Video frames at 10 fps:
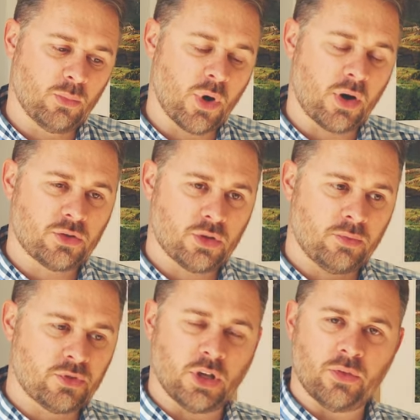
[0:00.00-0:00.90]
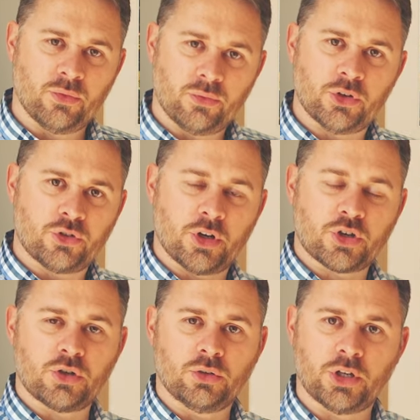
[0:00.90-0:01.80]
Whereas obviously on the
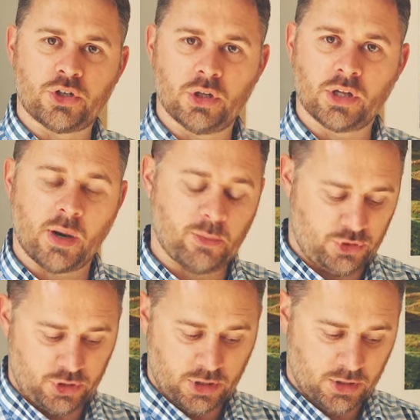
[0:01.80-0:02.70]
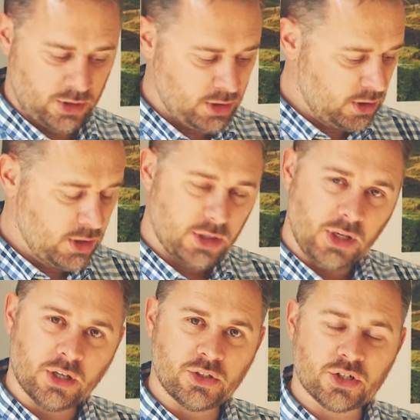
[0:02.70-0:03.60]
traditional digital cameras, you can
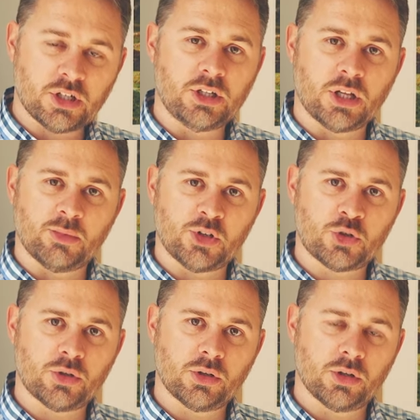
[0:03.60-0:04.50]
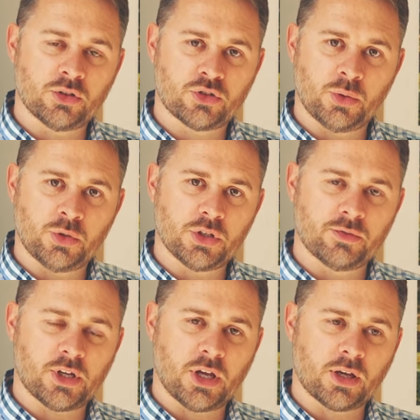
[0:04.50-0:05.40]
see the image as soon as
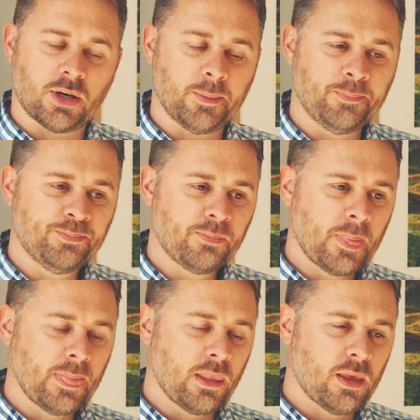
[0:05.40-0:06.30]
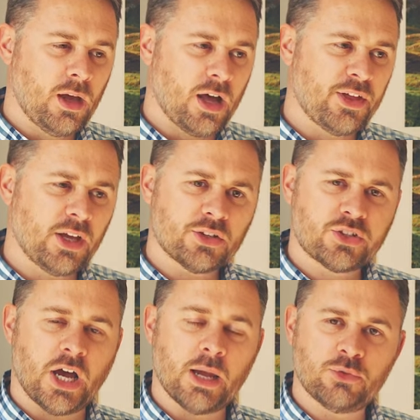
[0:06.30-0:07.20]
you've taken it. I think as
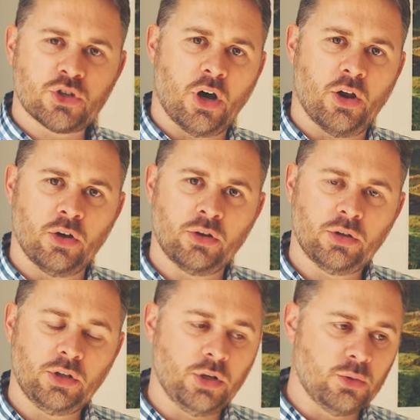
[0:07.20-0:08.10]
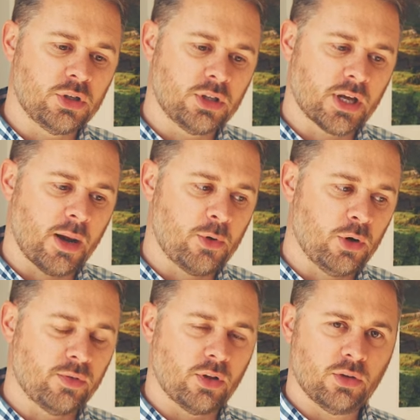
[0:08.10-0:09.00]
time's gone on using the camera
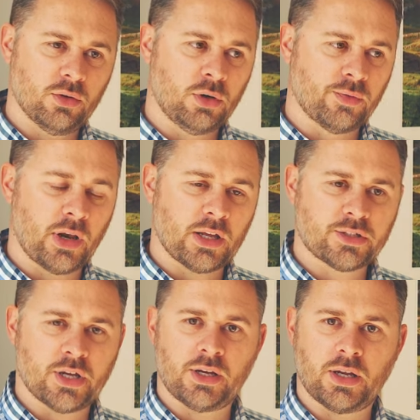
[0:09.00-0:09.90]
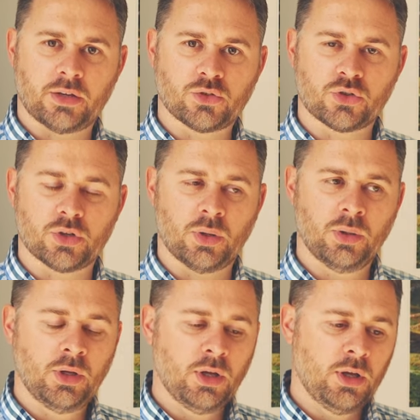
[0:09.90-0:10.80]
over the last 10 days or so,